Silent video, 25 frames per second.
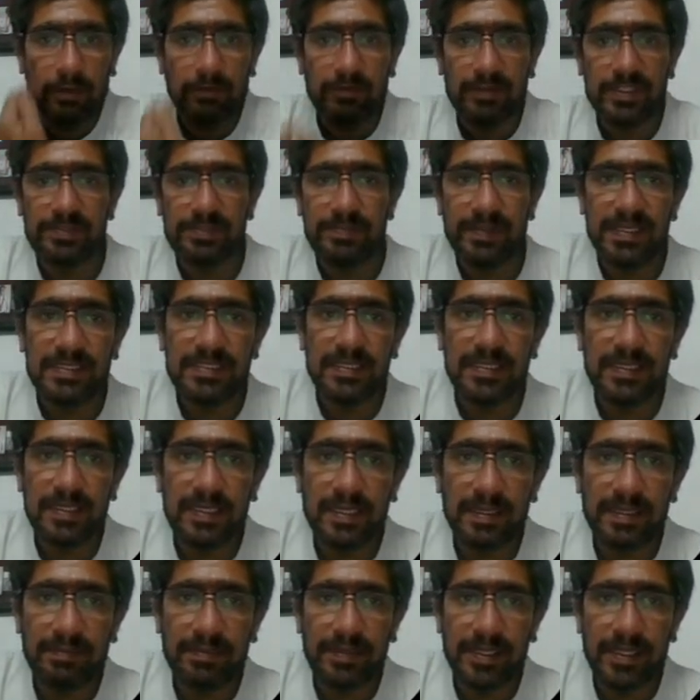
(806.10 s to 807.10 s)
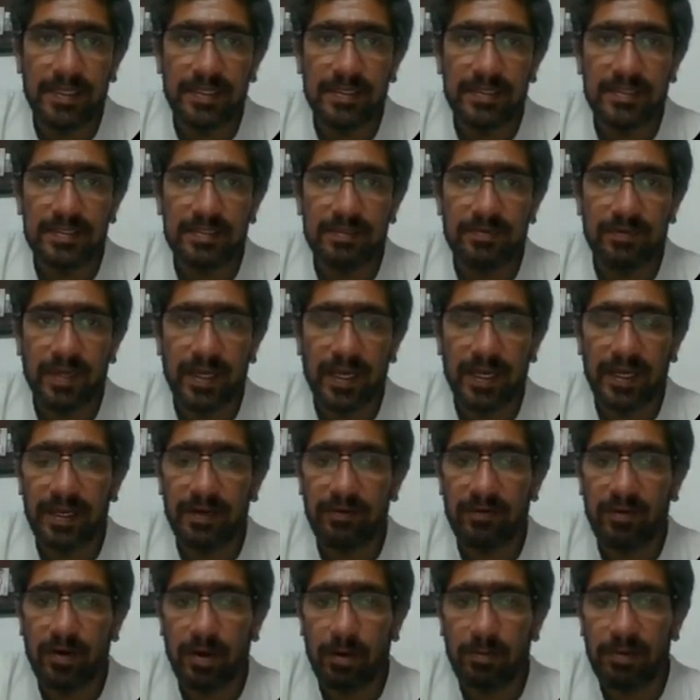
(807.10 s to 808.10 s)
Which basically means,
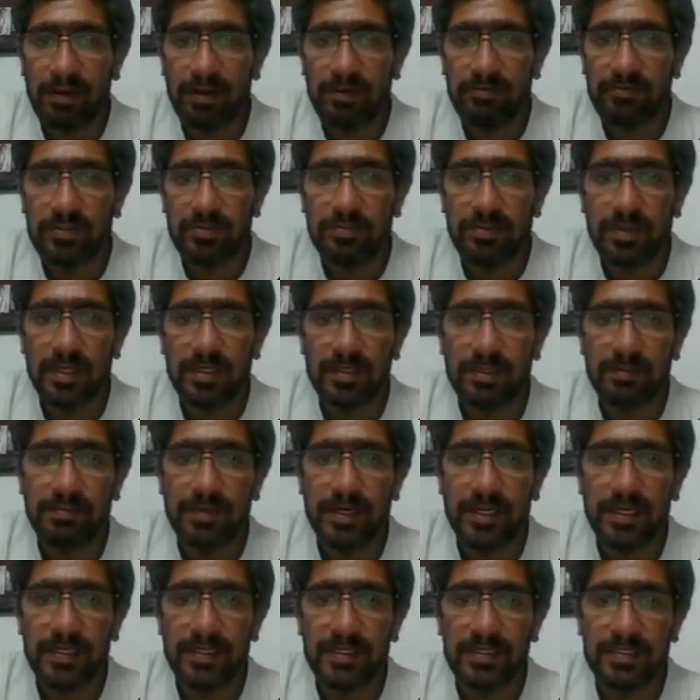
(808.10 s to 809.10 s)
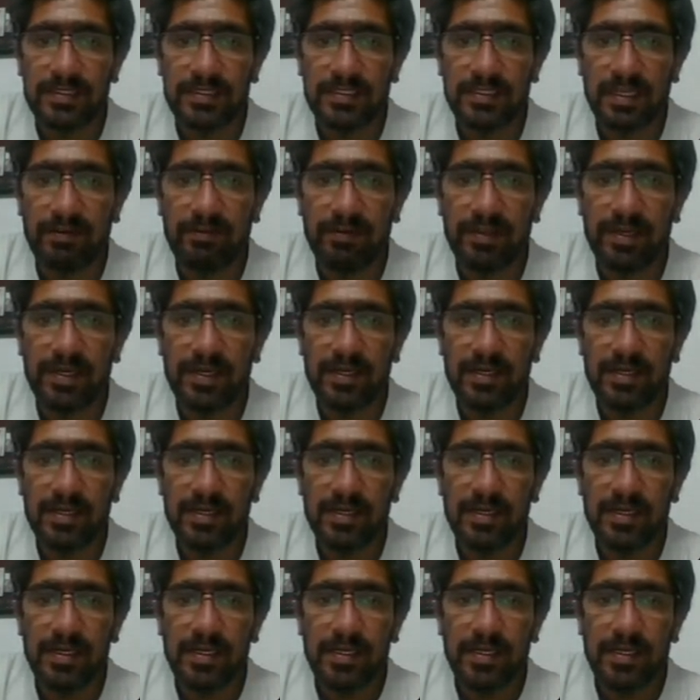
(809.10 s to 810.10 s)
again, top left to bottom right, the 7
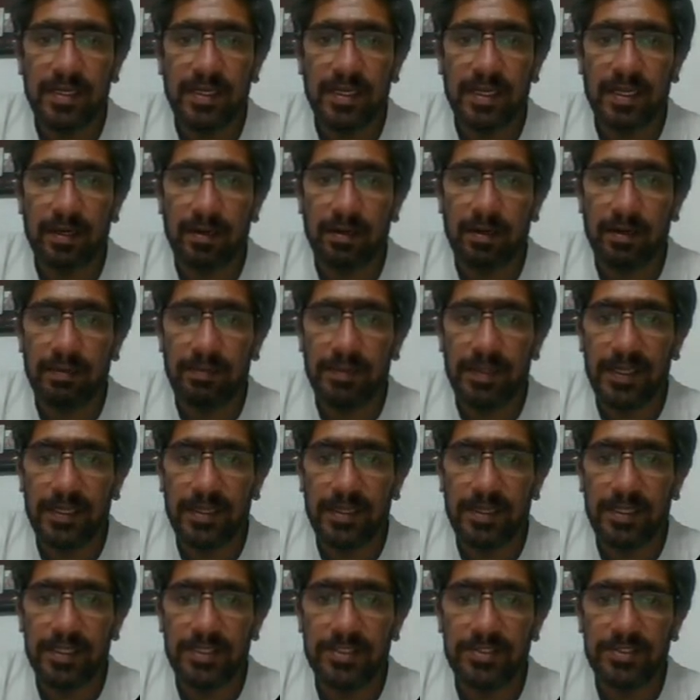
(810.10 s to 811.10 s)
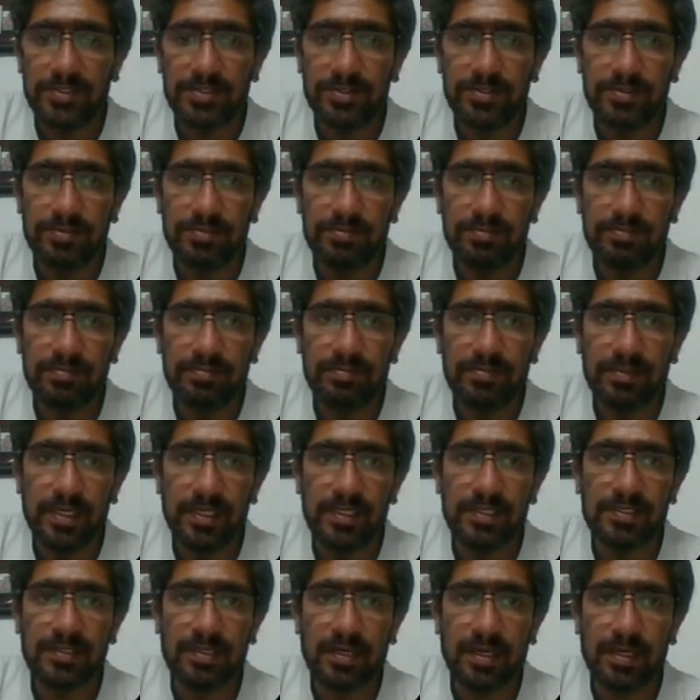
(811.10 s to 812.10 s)
cannot be in these two.
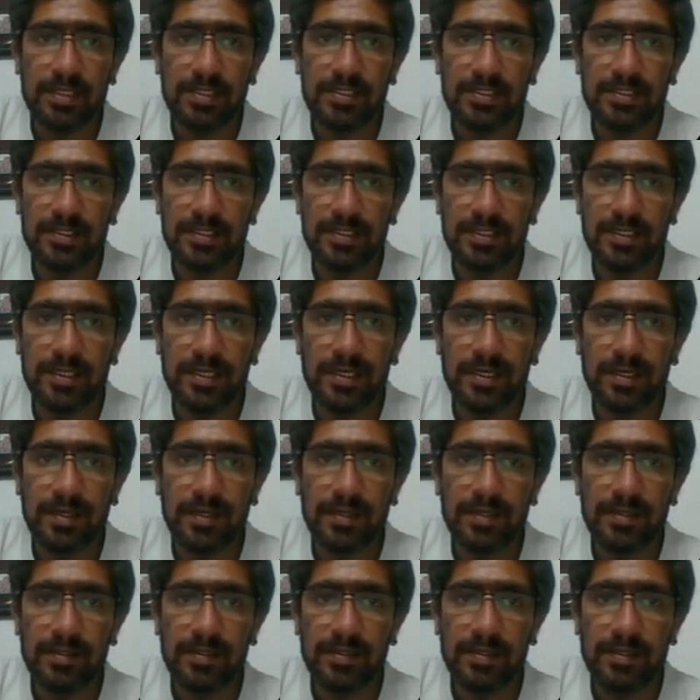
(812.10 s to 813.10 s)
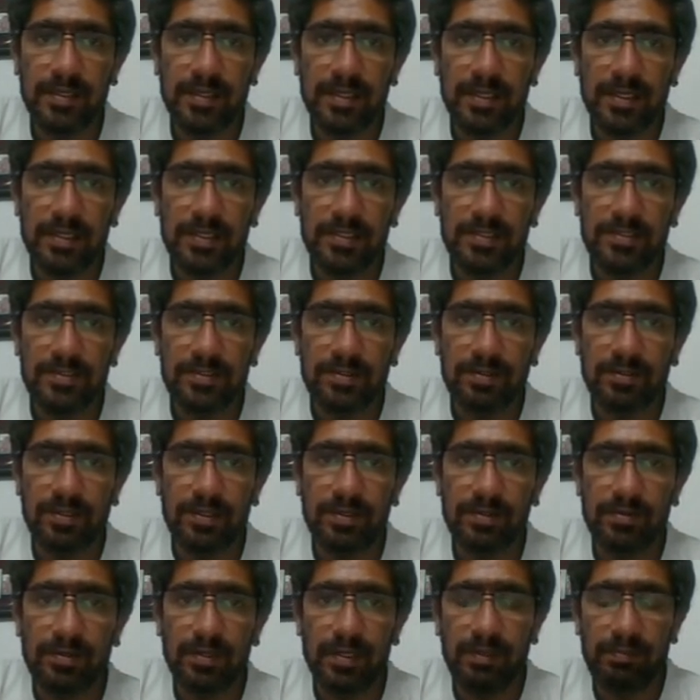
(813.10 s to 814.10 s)
It's not here. So
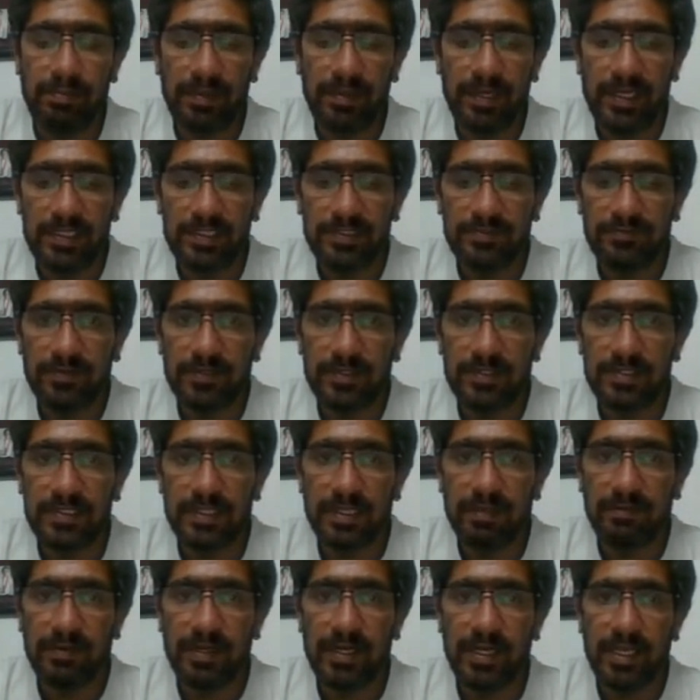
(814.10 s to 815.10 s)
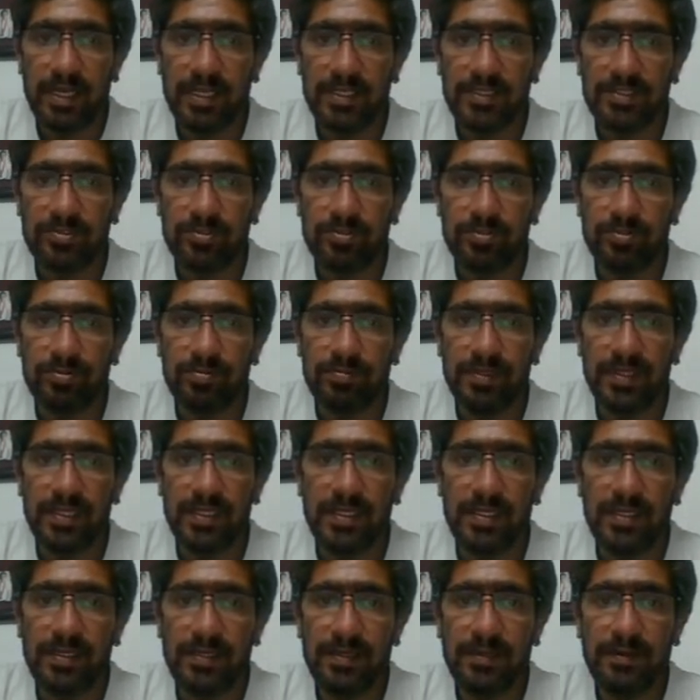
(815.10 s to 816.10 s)
the only place for 7 has to
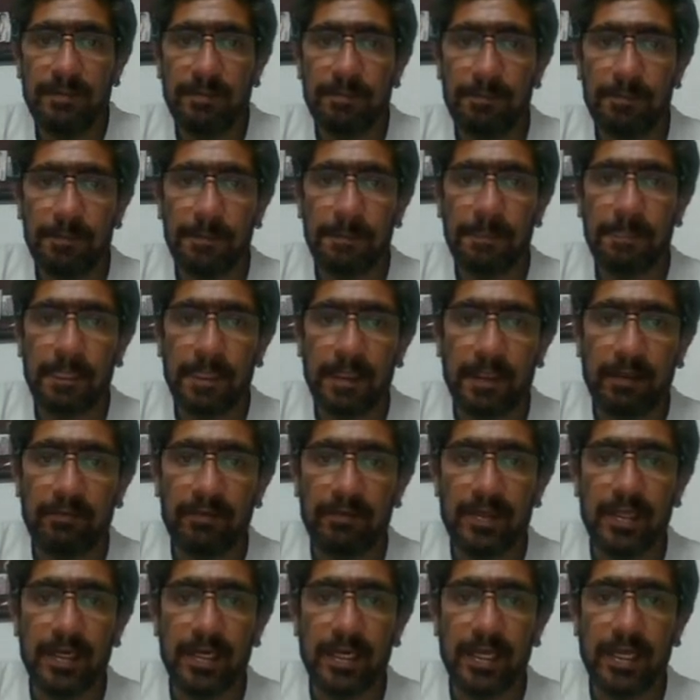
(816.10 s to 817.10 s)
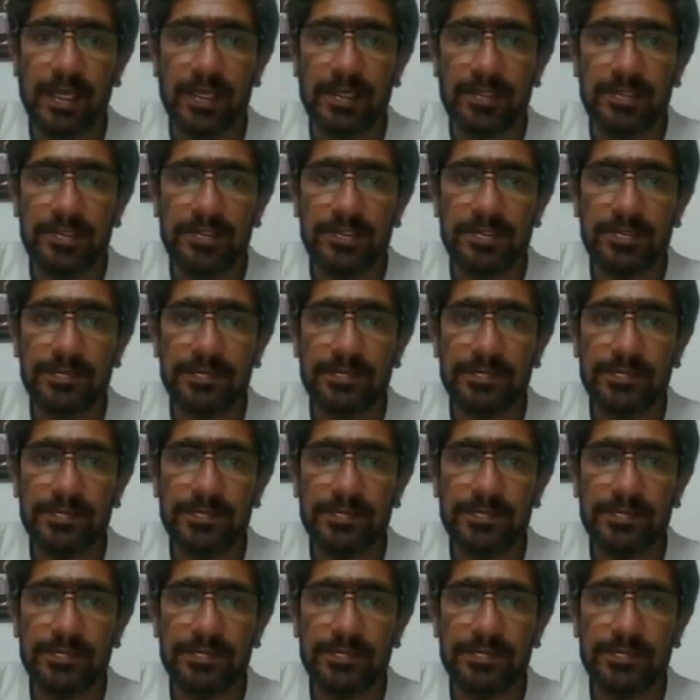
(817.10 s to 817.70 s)
be with the 9s.